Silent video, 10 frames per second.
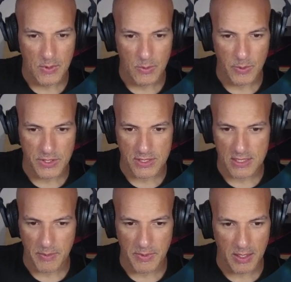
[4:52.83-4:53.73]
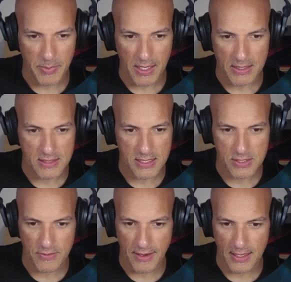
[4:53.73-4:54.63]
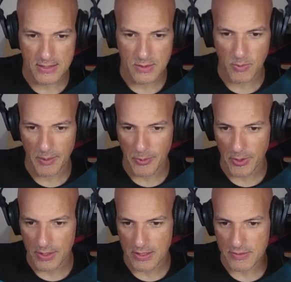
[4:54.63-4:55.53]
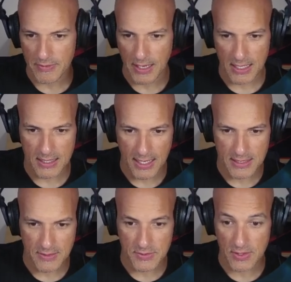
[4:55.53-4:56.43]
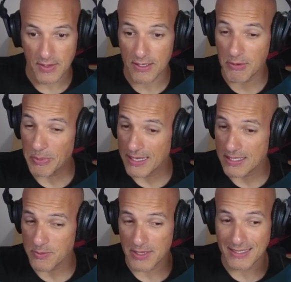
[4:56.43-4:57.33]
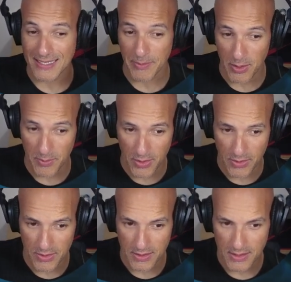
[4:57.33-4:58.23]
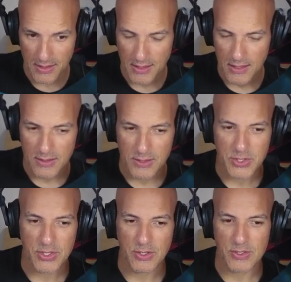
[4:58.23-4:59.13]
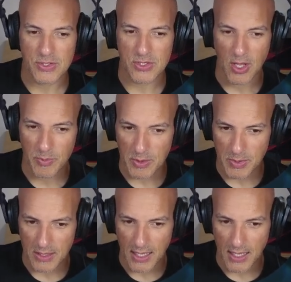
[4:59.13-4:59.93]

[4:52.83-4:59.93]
which is something about Tesseract and web workers and React Native. So then it replaced it with a demo mode that shows sampleable